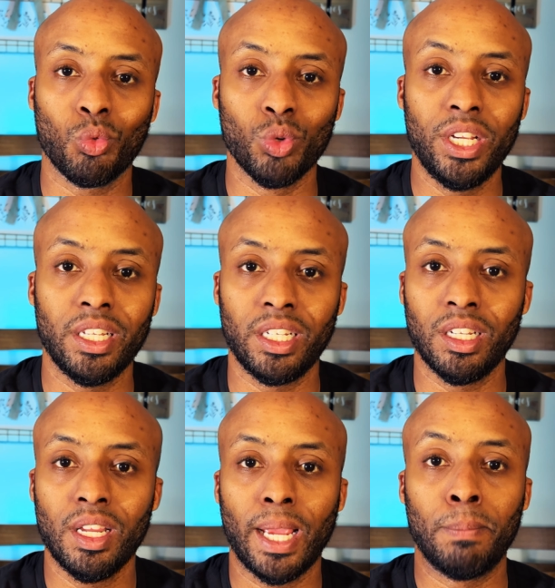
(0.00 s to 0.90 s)
reading
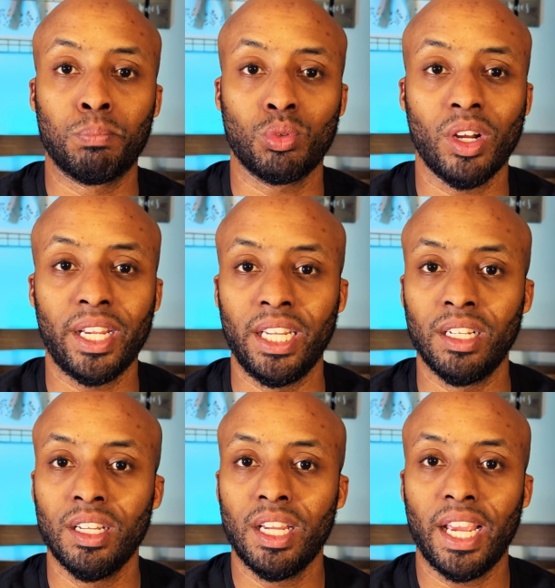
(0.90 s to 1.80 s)
and praying
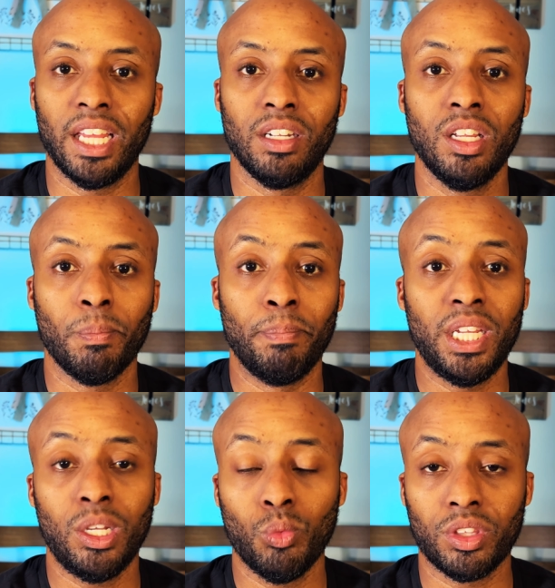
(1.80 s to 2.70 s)
and
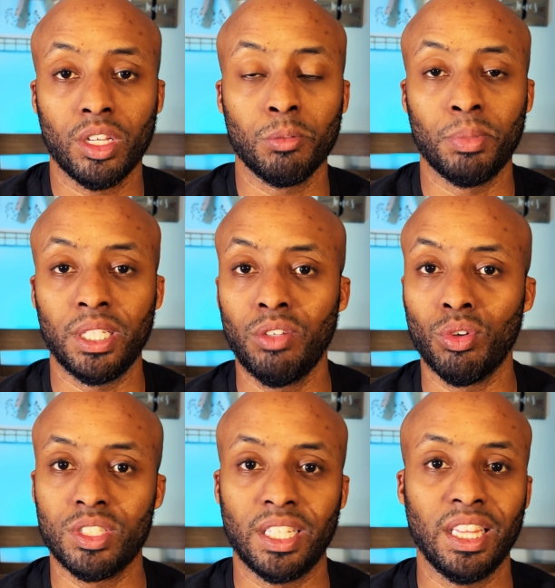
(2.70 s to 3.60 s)
being with other
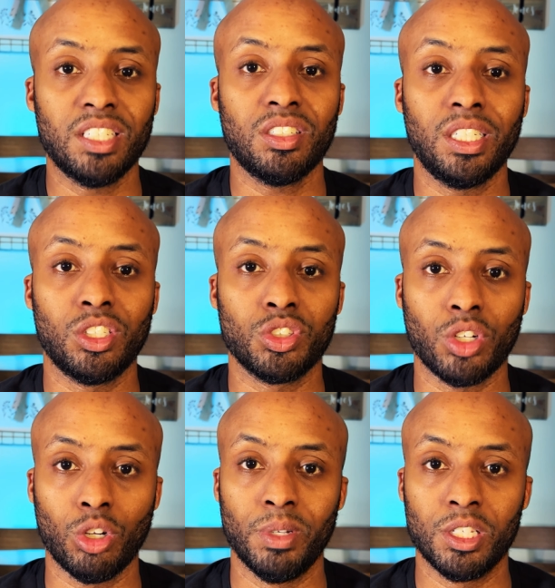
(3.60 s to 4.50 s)
believers and listening to
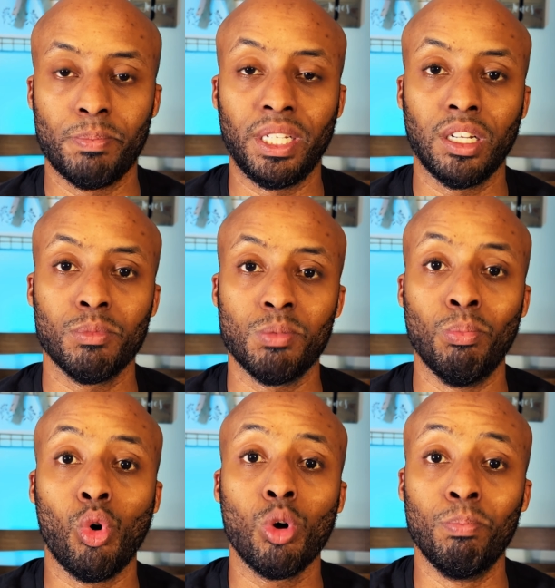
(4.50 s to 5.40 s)
sermons becomes
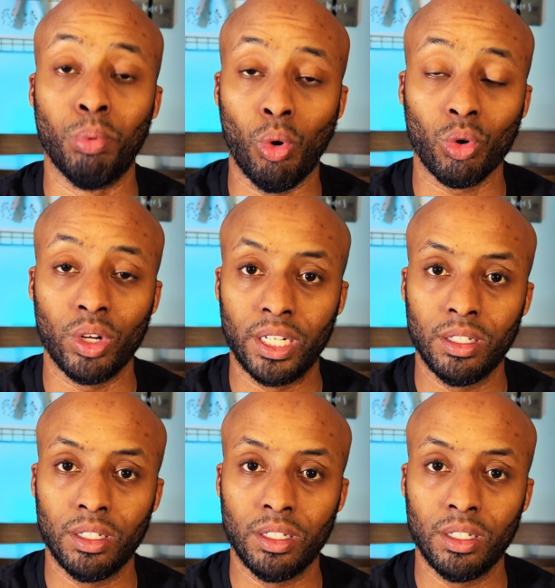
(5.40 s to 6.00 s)
more boring